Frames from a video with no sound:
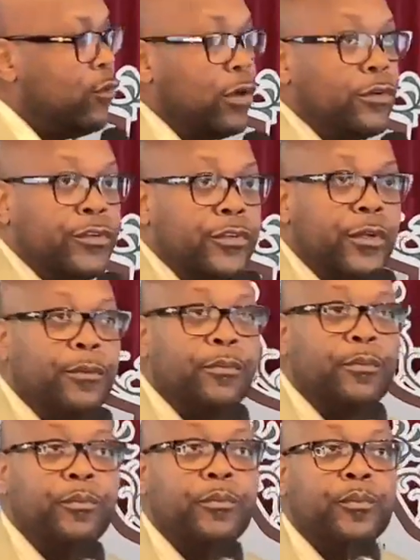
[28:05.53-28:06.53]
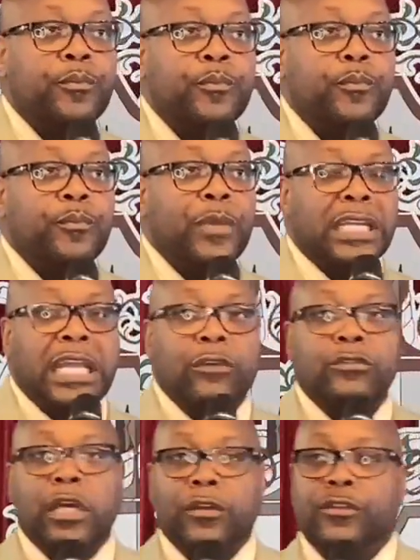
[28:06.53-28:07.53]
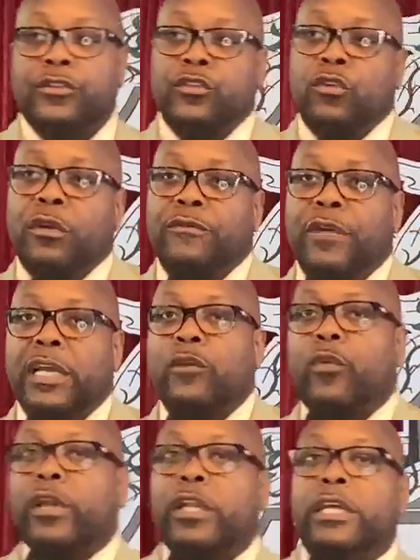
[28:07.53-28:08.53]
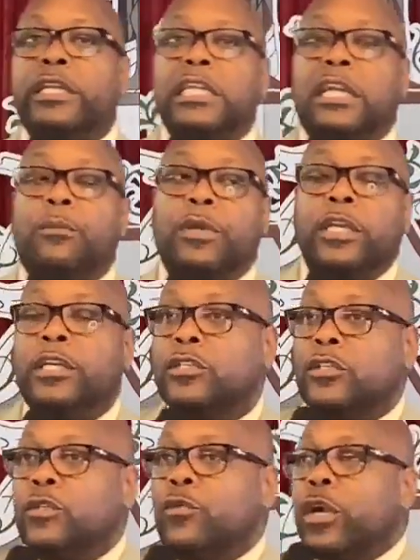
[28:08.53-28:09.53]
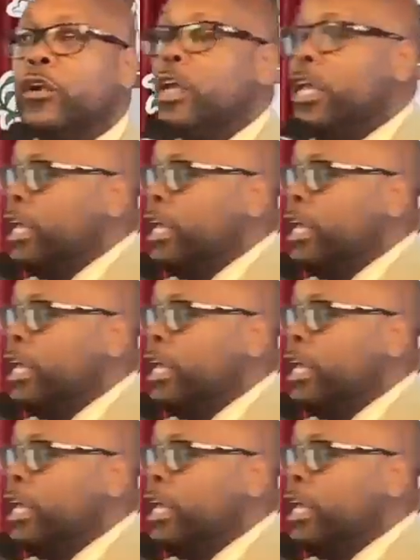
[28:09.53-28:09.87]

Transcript: worship. I'll tell this story very quickly, and then I'm gonna get into the word.